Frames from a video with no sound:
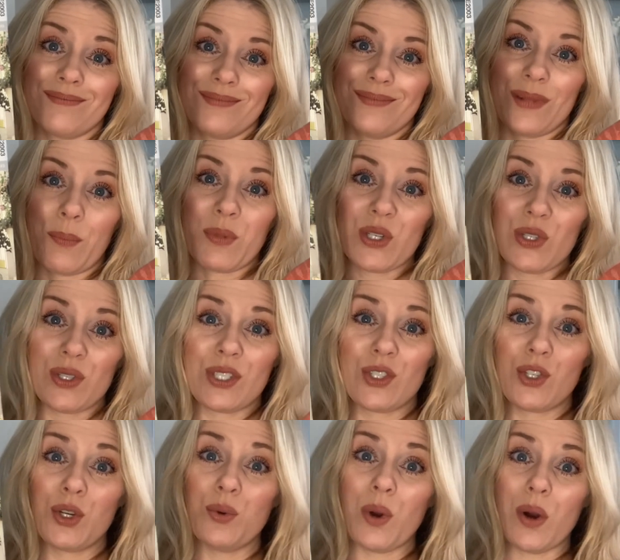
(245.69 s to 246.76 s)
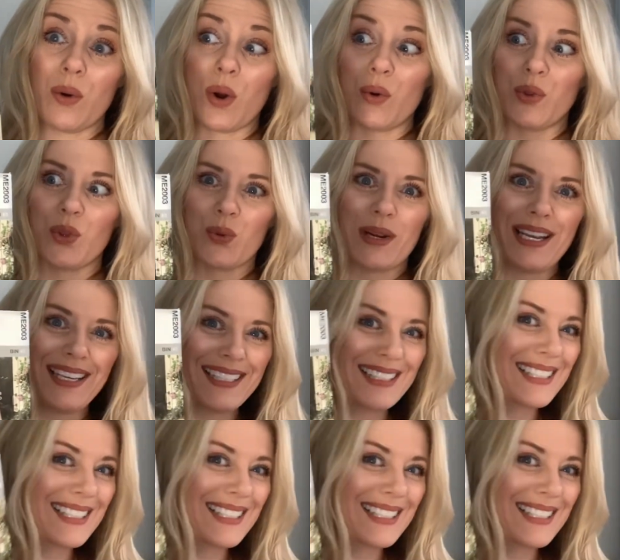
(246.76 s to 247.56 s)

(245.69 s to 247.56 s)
number 2003.